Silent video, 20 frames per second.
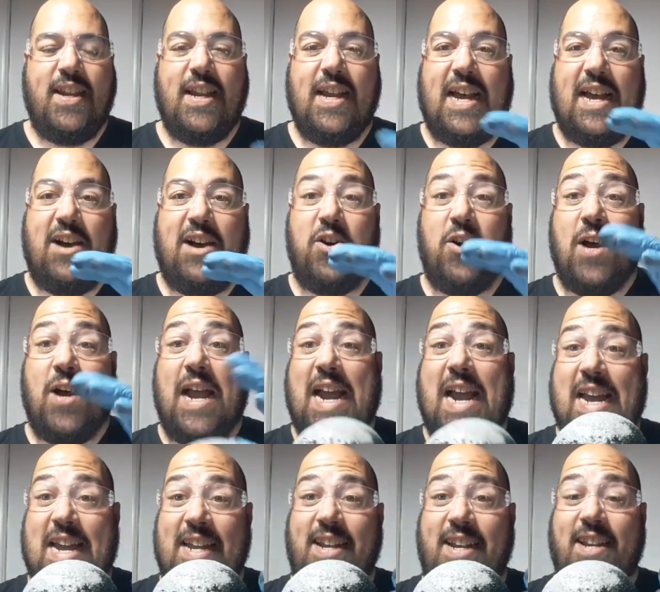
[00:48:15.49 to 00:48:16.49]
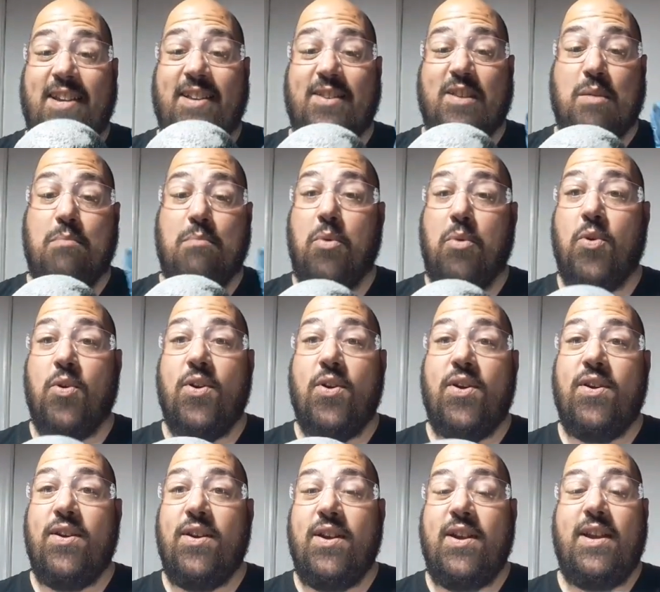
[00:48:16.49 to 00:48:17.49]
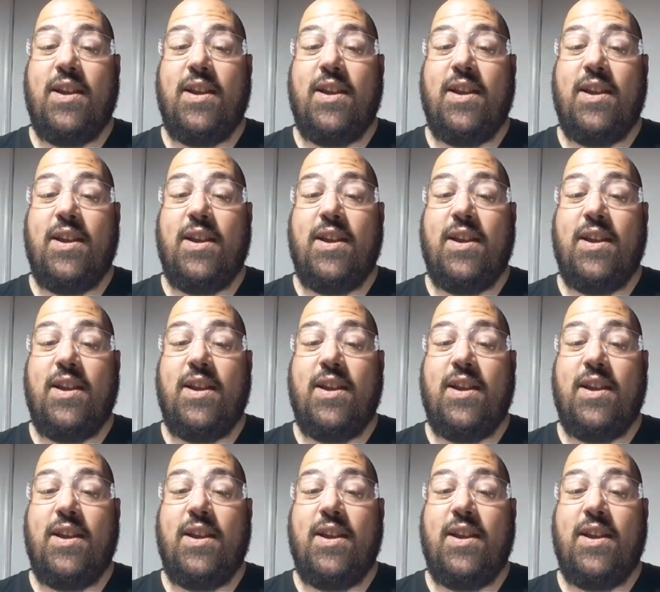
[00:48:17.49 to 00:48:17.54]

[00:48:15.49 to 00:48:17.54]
I'll add some more